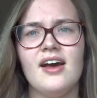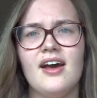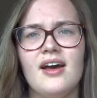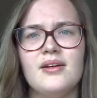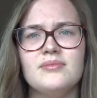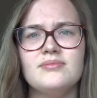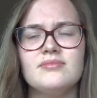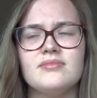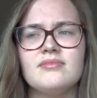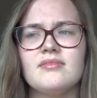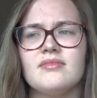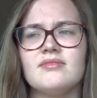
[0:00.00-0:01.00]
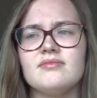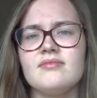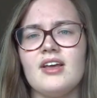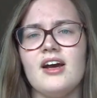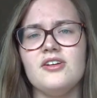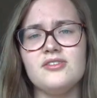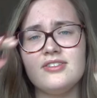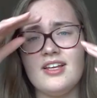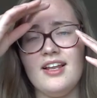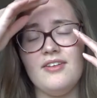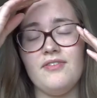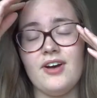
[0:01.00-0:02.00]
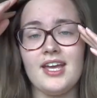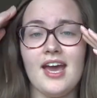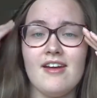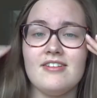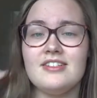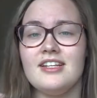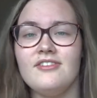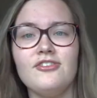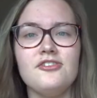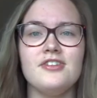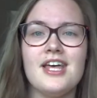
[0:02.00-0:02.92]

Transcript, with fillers: I also live vicariously through